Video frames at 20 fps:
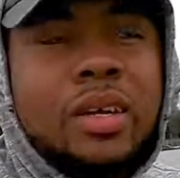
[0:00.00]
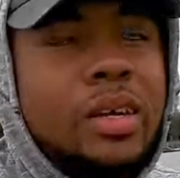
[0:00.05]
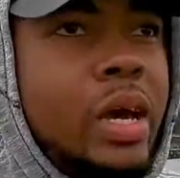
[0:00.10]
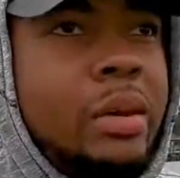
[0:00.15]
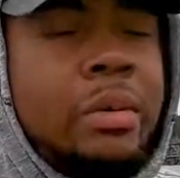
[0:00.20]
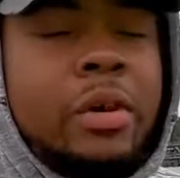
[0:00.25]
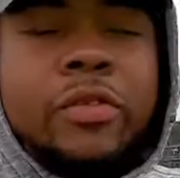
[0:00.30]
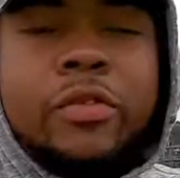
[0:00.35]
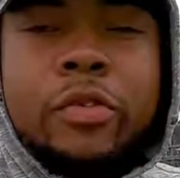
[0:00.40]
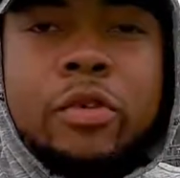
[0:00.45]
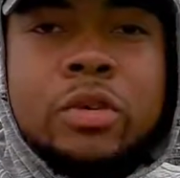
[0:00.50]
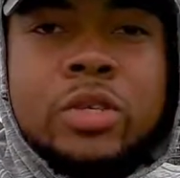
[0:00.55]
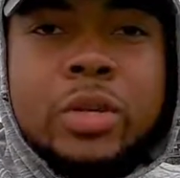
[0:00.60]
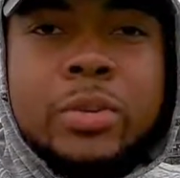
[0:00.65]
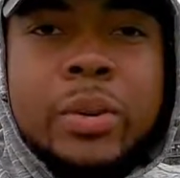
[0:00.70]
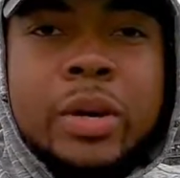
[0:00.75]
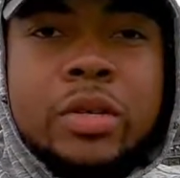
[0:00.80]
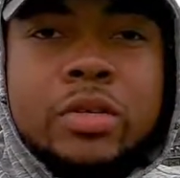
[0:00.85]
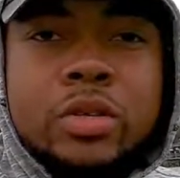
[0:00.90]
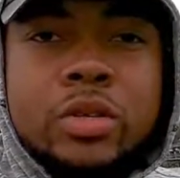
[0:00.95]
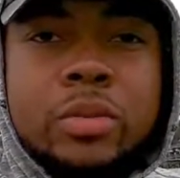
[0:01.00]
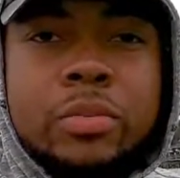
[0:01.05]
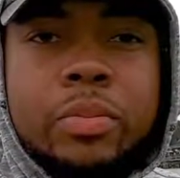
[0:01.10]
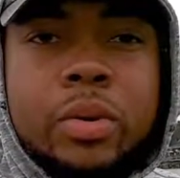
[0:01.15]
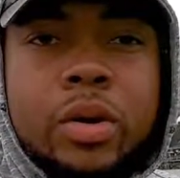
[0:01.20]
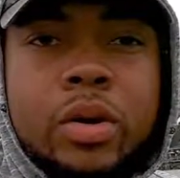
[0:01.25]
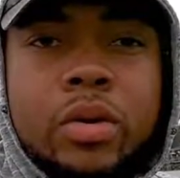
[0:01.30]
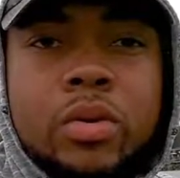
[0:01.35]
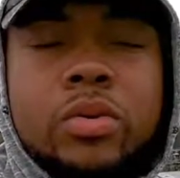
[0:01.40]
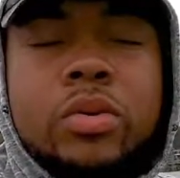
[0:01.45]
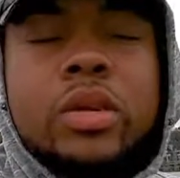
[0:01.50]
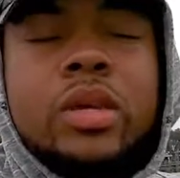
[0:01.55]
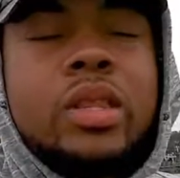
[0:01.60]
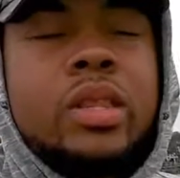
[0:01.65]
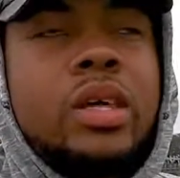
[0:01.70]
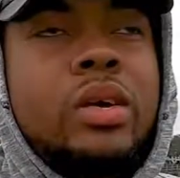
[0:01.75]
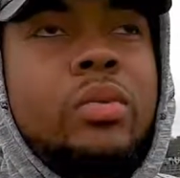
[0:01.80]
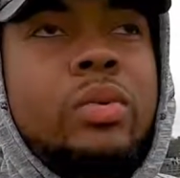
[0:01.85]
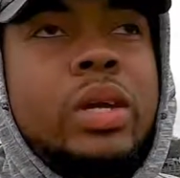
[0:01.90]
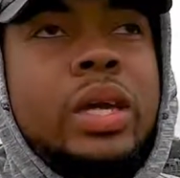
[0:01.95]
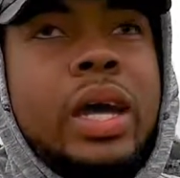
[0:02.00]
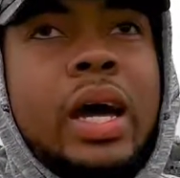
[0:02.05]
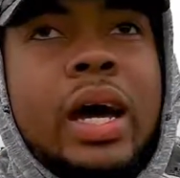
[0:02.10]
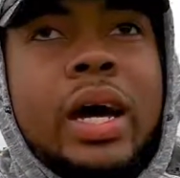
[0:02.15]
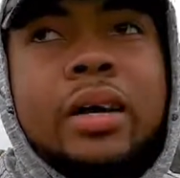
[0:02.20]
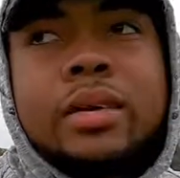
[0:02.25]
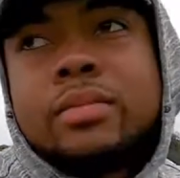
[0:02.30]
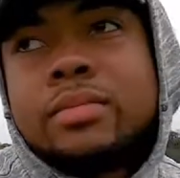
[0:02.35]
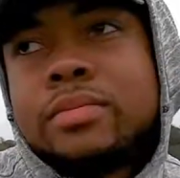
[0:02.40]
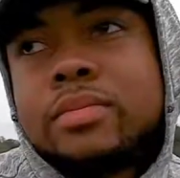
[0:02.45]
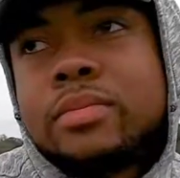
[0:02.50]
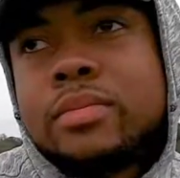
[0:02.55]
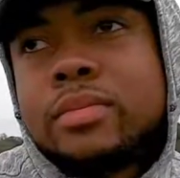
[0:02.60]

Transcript: We got about four hundred pounds on the boat, and then we got